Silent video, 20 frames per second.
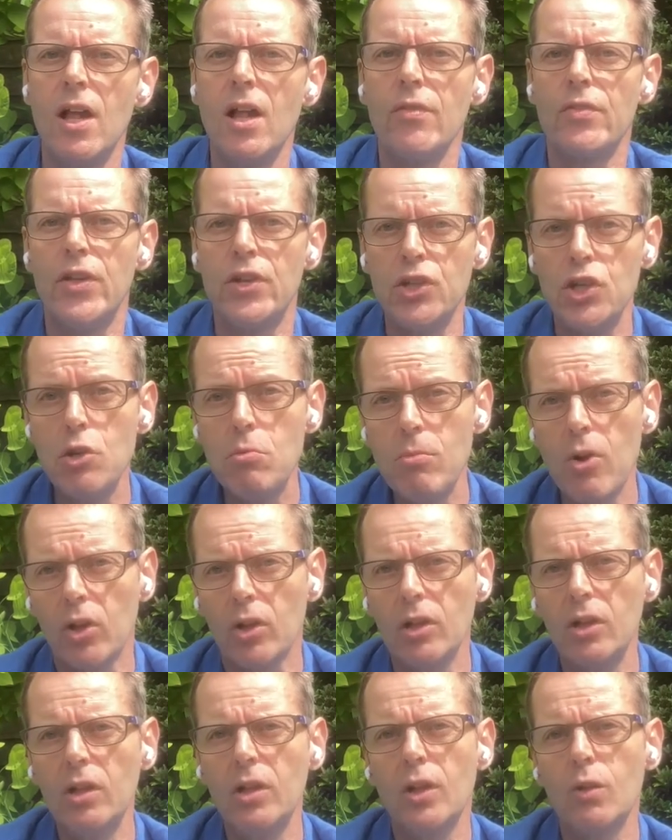The new
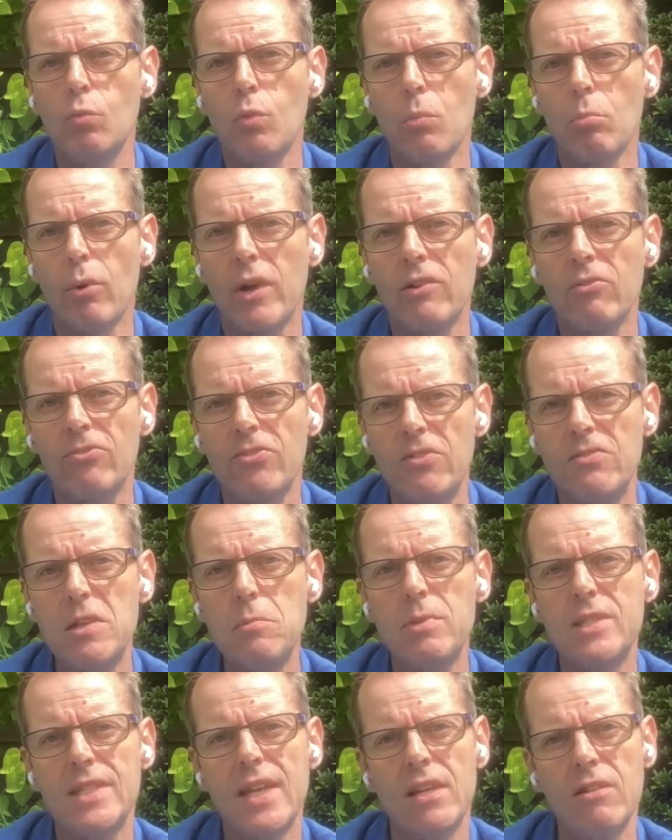model will bring
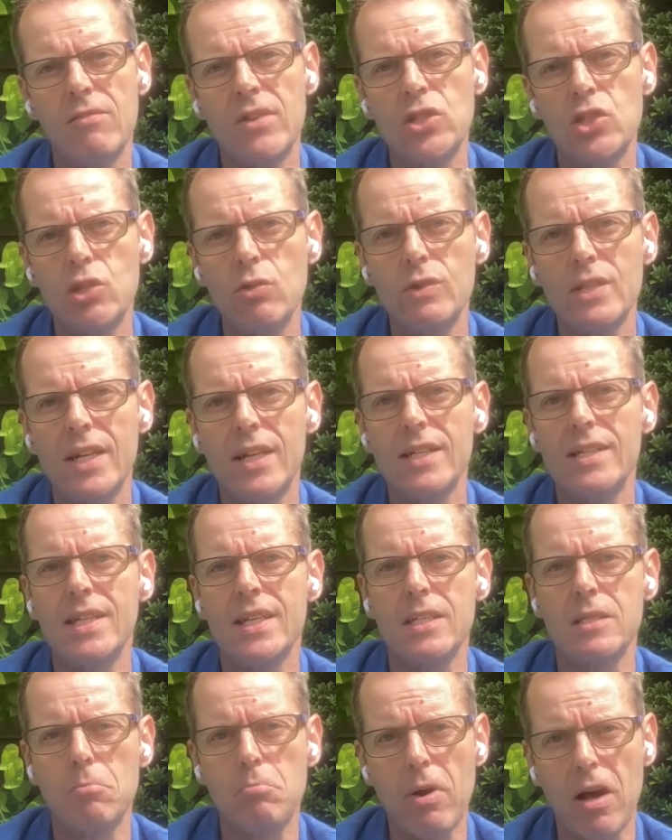50% of each utility
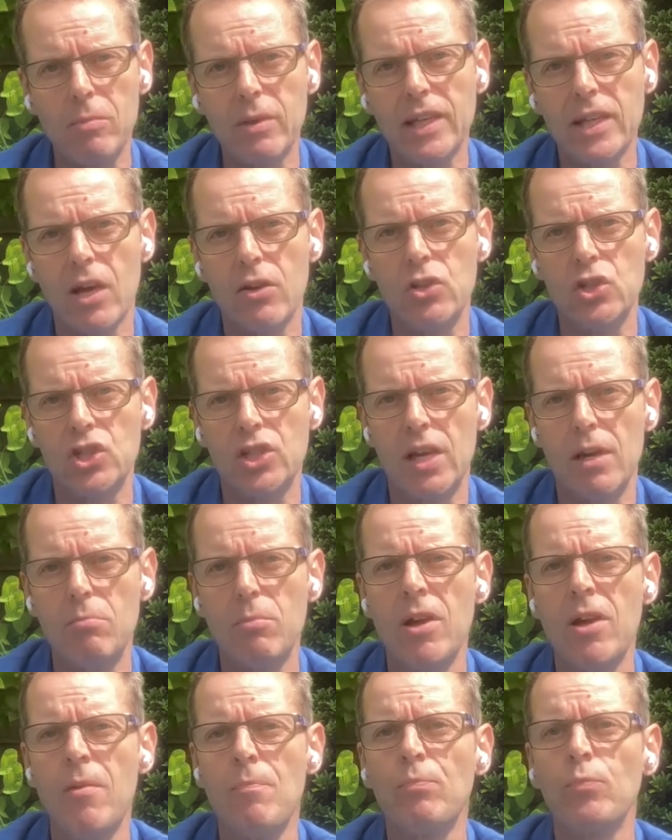into public ownership,
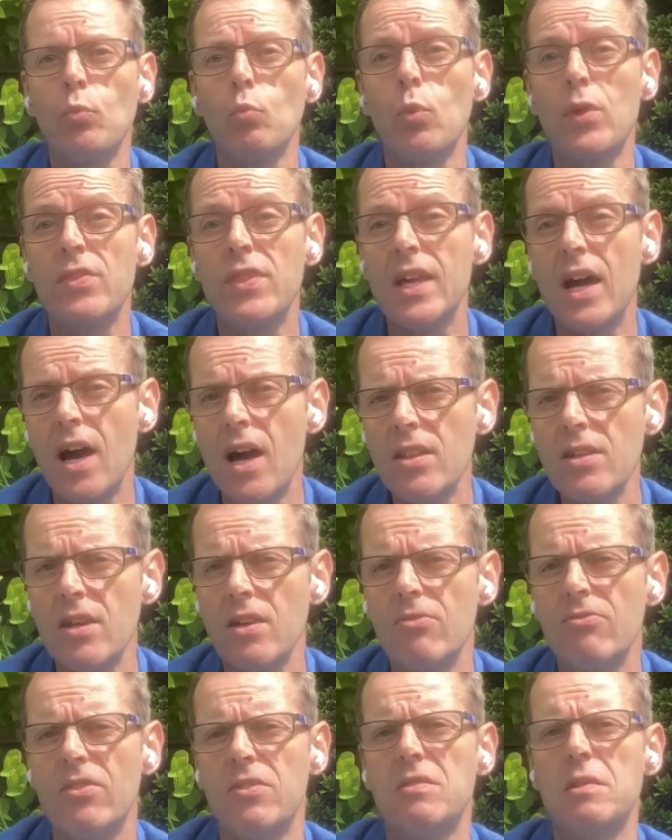with the other
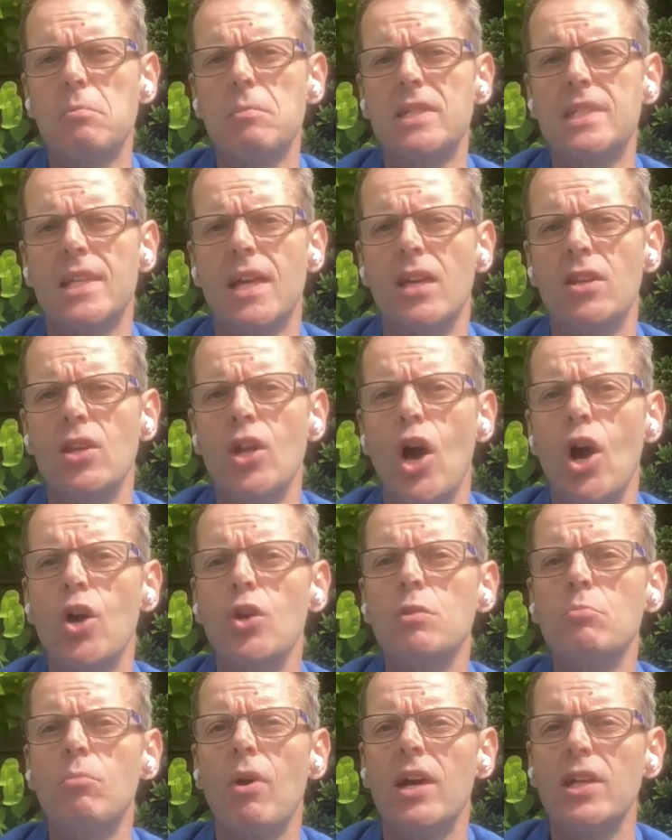50%
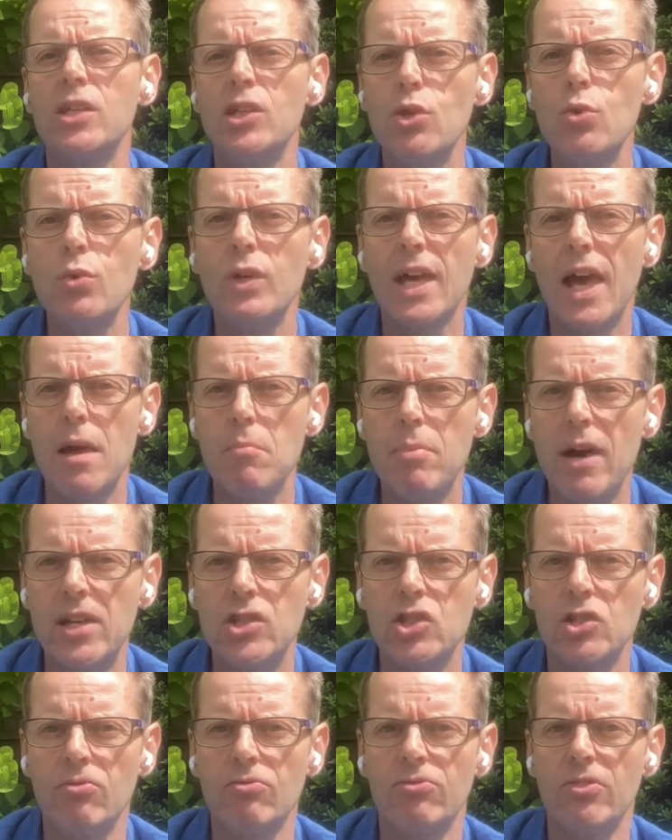owned by UK
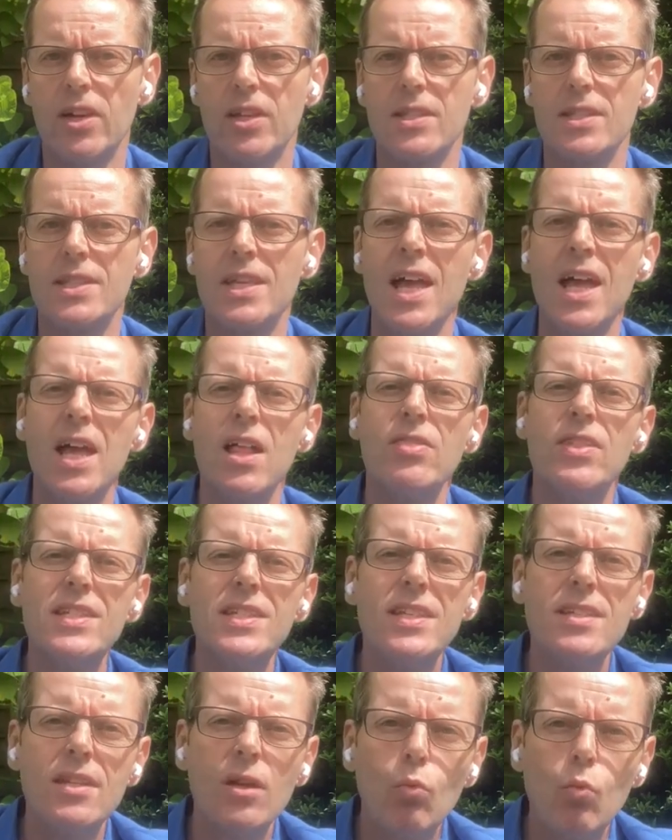pension funds. This
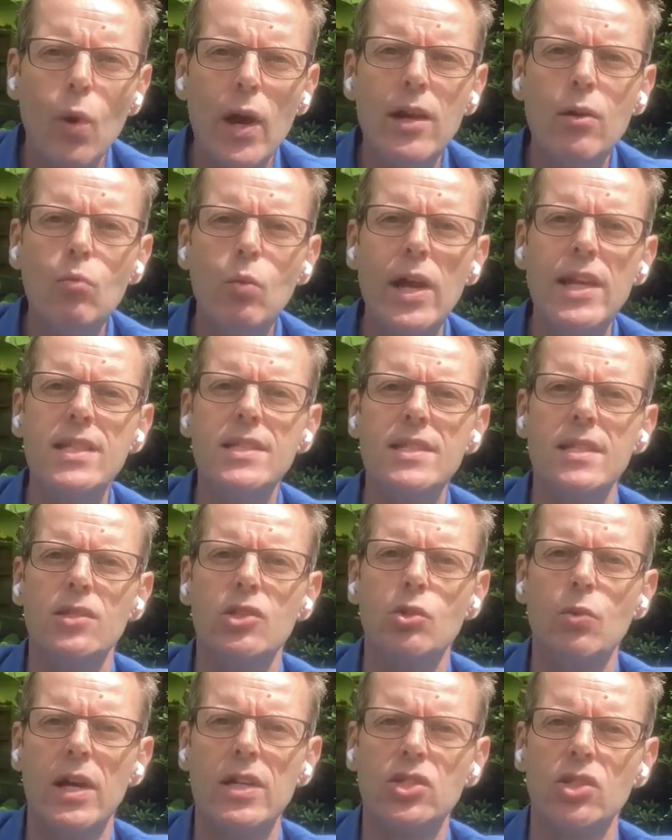is a win-win
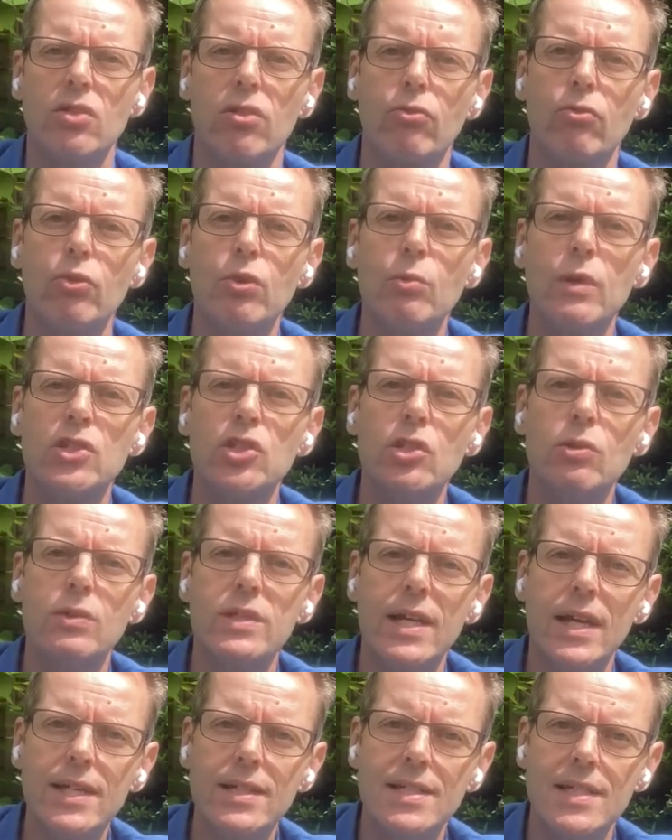situation through which
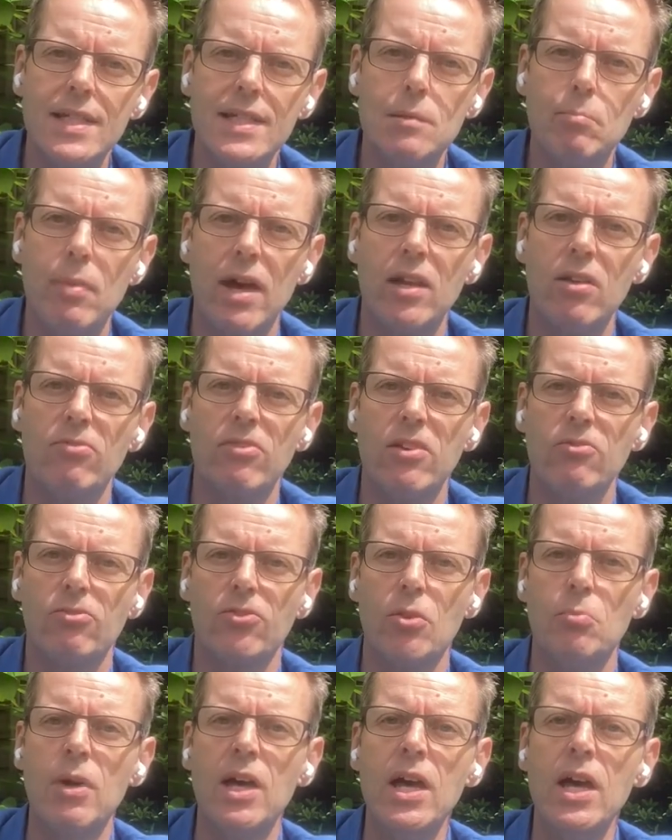utilities benefit
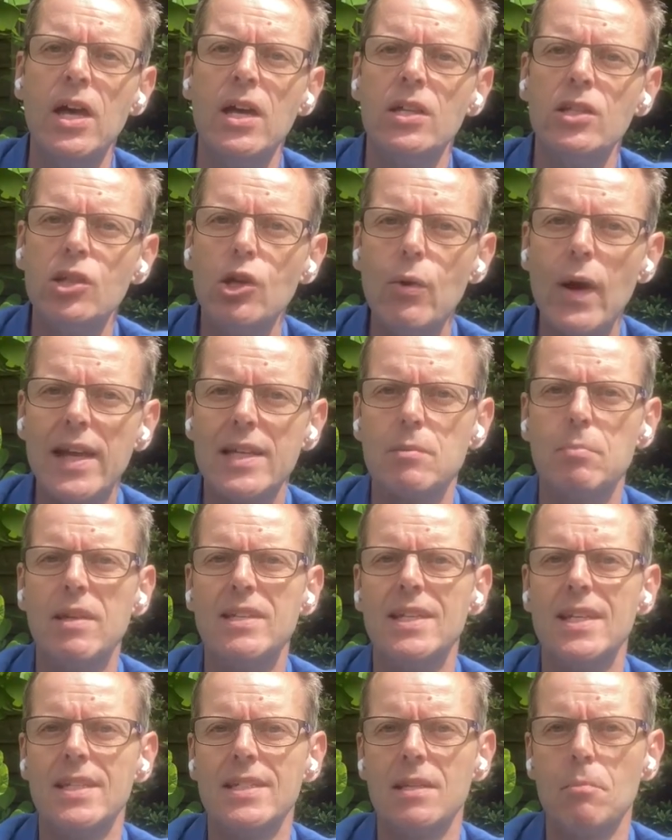from new
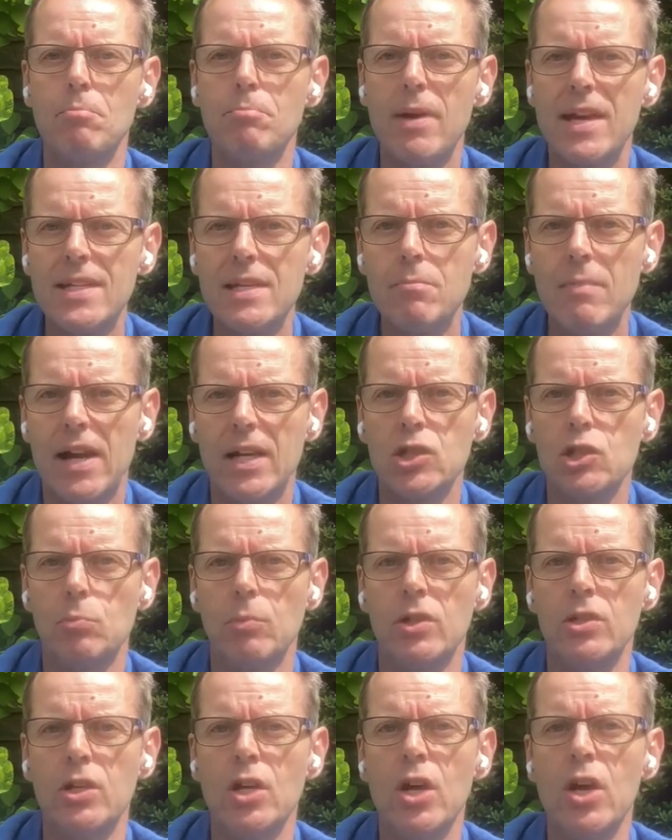expertise and better
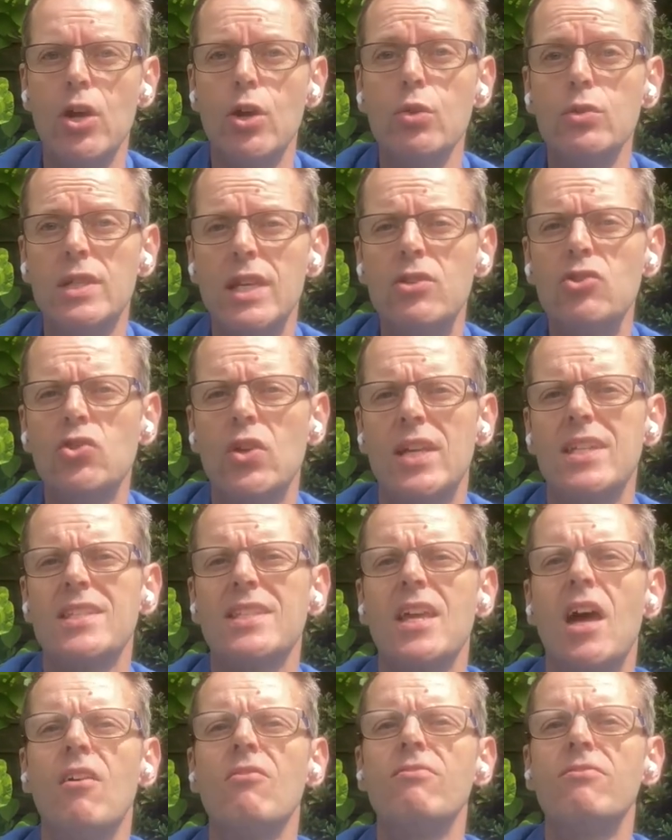management whose interests
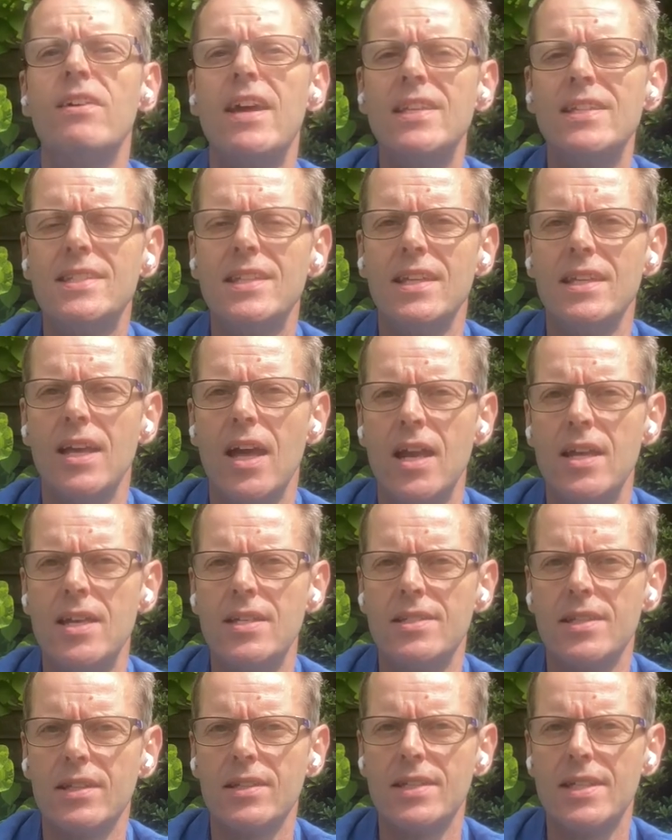are vested in
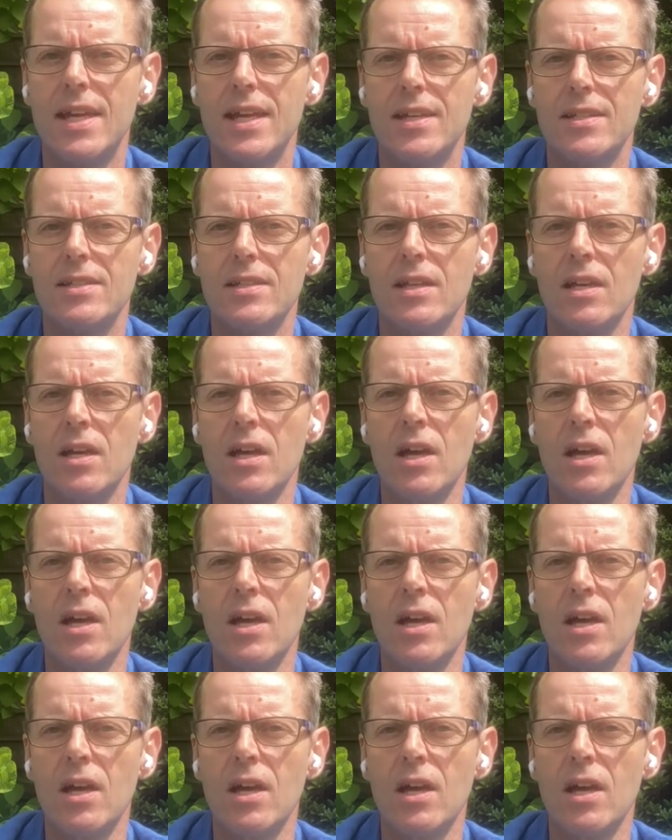its success.